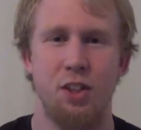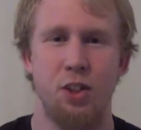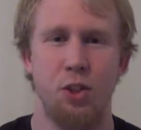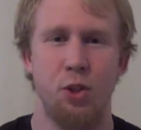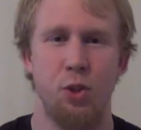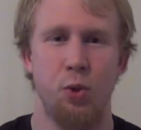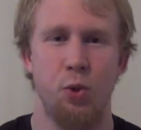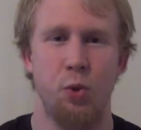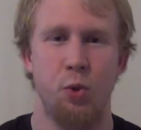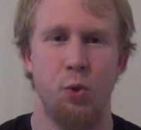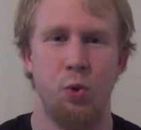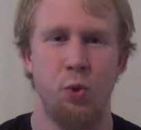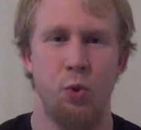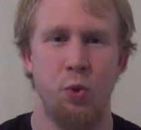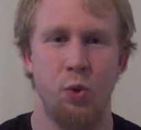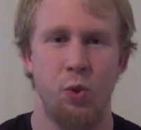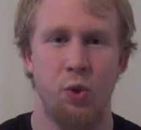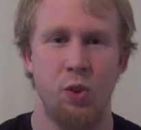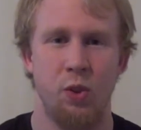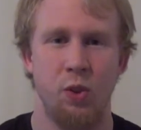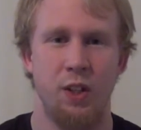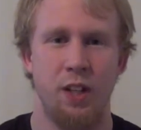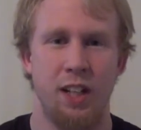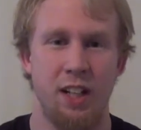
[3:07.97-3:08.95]
you,
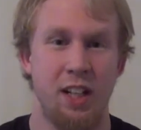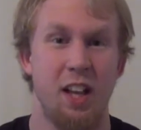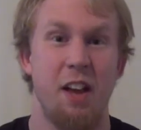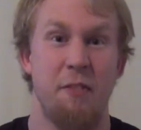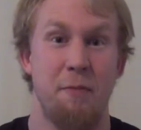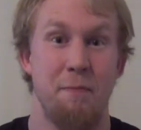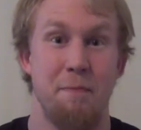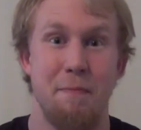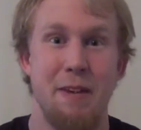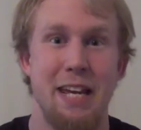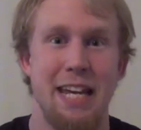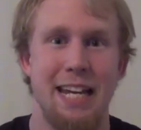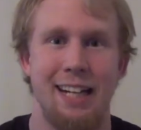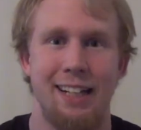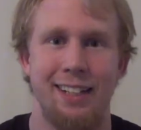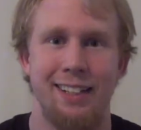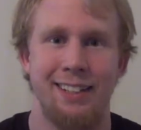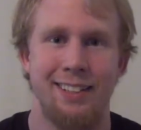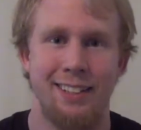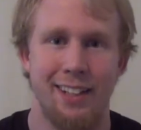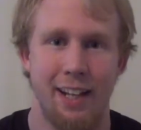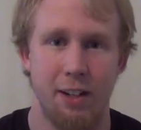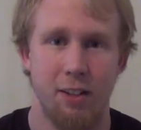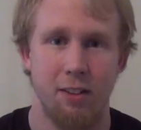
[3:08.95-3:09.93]
it left me
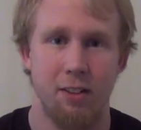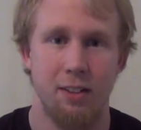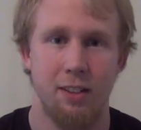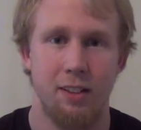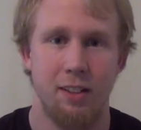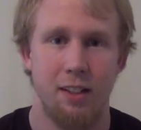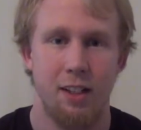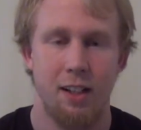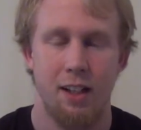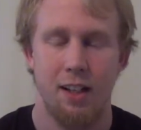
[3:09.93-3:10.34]
unsettled.